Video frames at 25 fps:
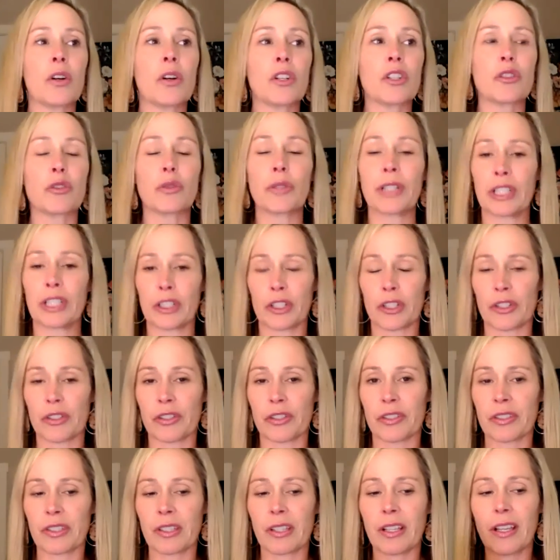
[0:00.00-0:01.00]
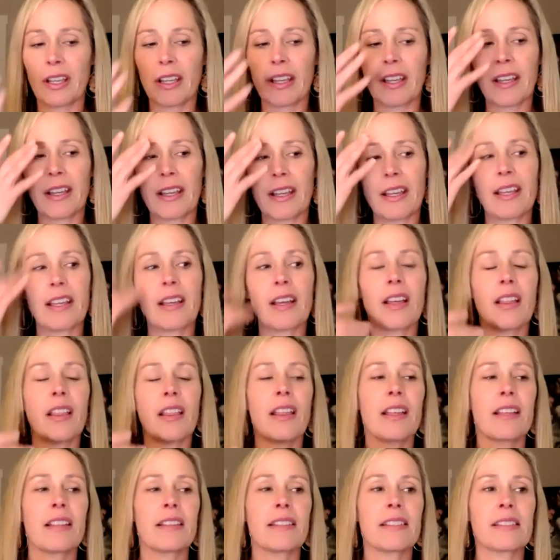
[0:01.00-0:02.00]
triggers.
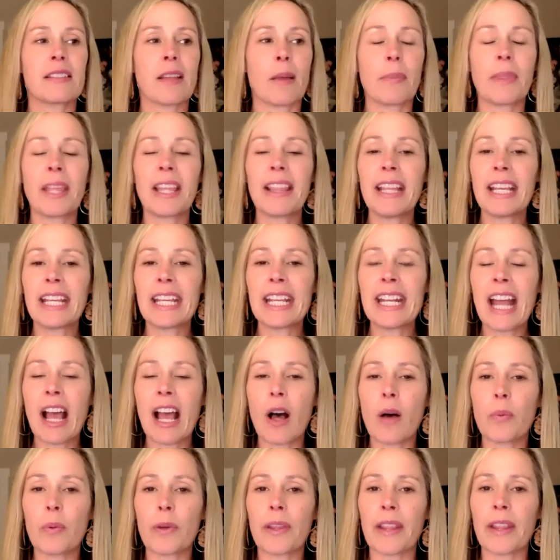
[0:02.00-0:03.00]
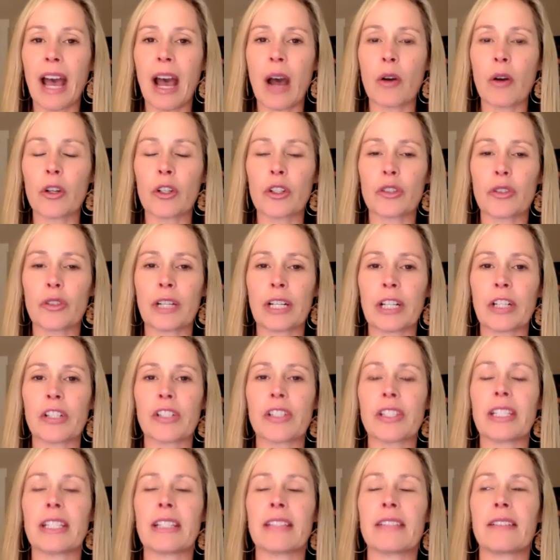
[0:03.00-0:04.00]
Something that can help with outer
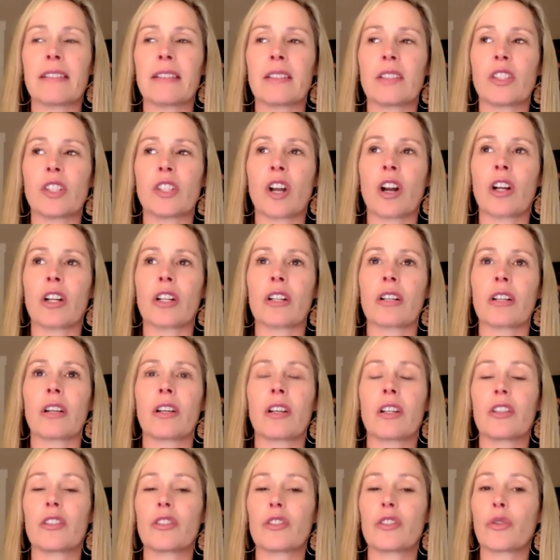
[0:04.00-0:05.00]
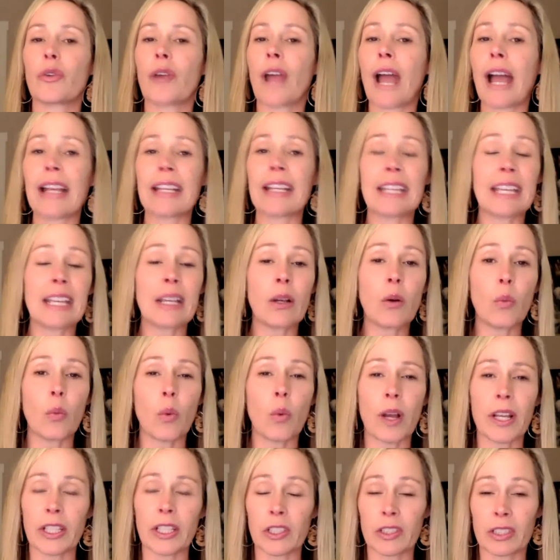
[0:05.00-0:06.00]
triggers is to start tracking
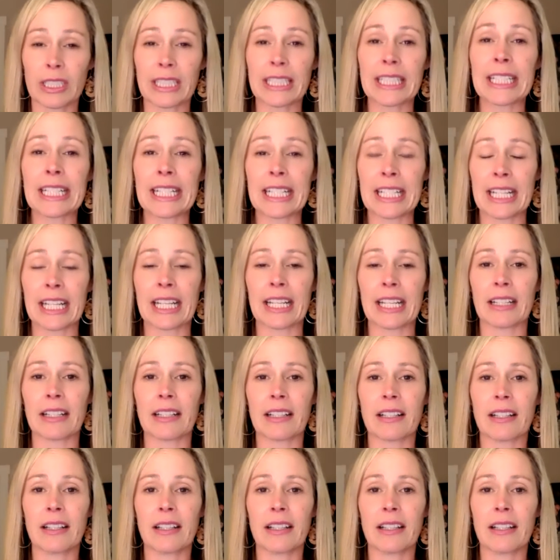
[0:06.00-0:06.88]
what you're eating.